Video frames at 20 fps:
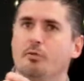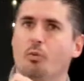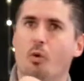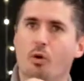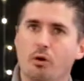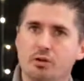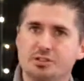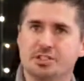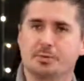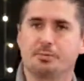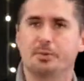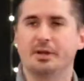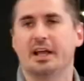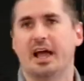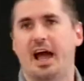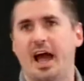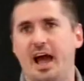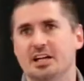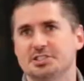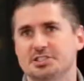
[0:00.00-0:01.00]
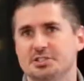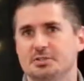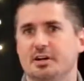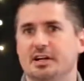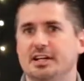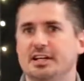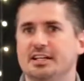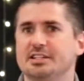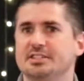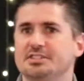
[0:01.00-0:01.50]
worshiping Asherah
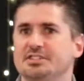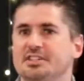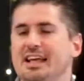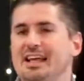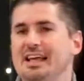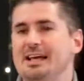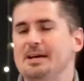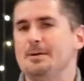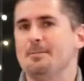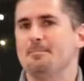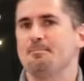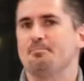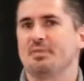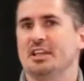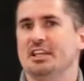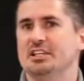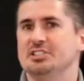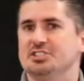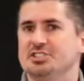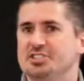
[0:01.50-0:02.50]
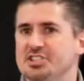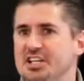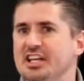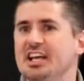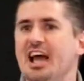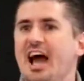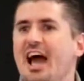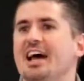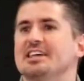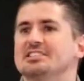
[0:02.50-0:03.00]
is she
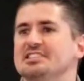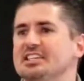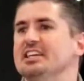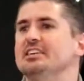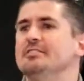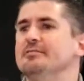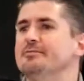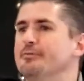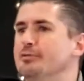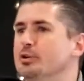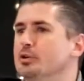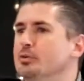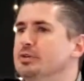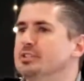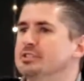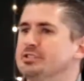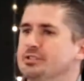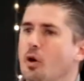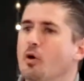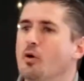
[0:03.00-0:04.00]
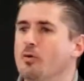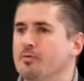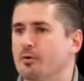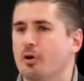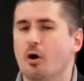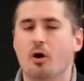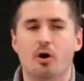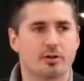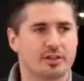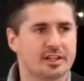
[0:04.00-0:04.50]
has influence over
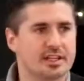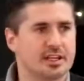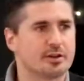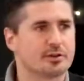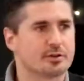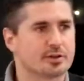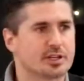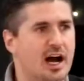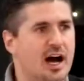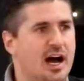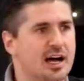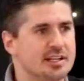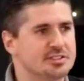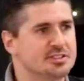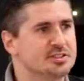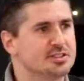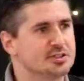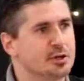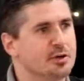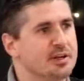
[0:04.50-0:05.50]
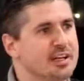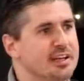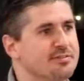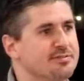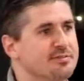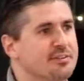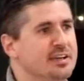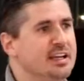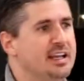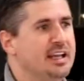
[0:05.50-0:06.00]
all the other gods. And so
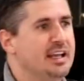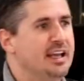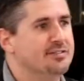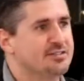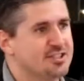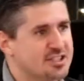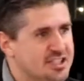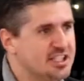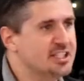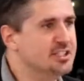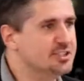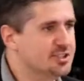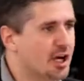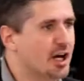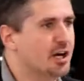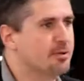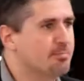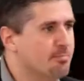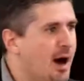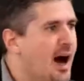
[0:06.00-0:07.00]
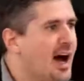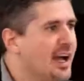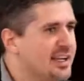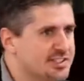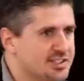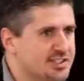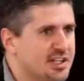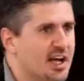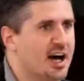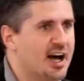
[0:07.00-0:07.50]
if, if she's on my
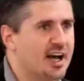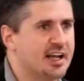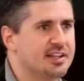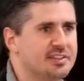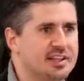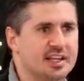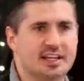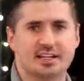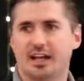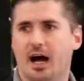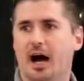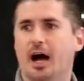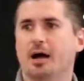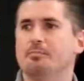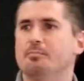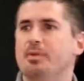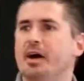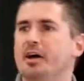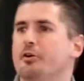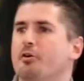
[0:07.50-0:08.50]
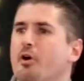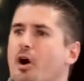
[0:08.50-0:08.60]
side, then I'm better